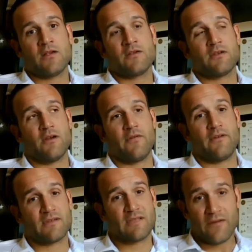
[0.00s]
So if
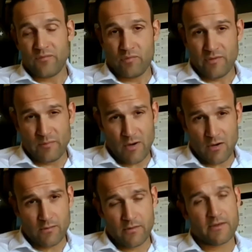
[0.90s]
you're a self-employed
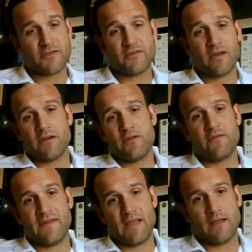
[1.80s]
borrower and you're trying to do a
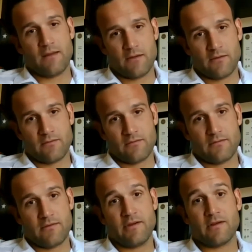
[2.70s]
VA loan,
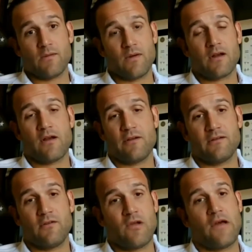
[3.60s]
you're going to want to call your
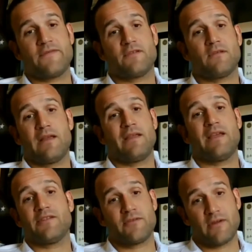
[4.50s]
loan officer like
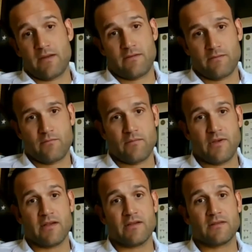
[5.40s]
yesterday,
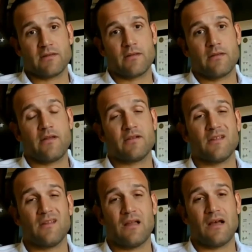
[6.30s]
because there's a
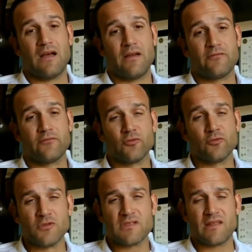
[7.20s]
lot of
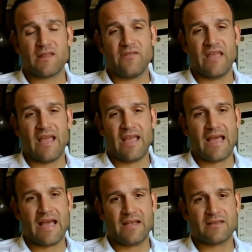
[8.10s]
rules that the VA
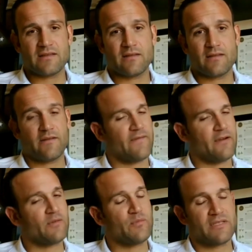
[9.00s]
has. They're
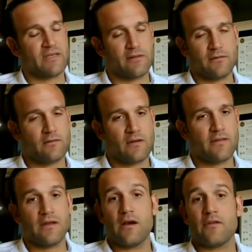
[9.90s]
very particular on
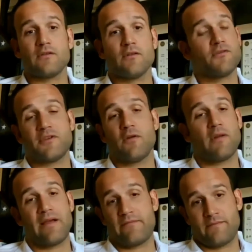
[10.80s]
that other loans don't have.